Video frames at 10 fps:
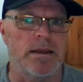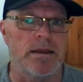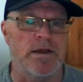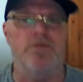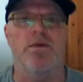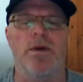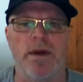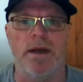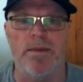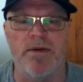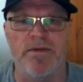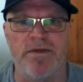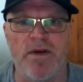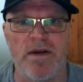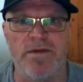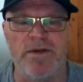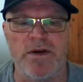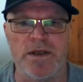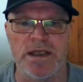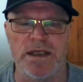you've woken up at
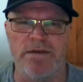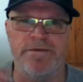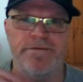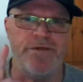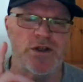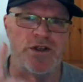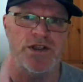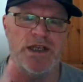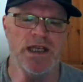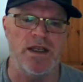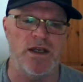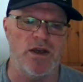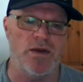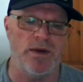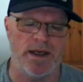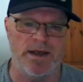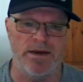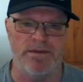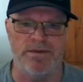5:30. The first thing that you have,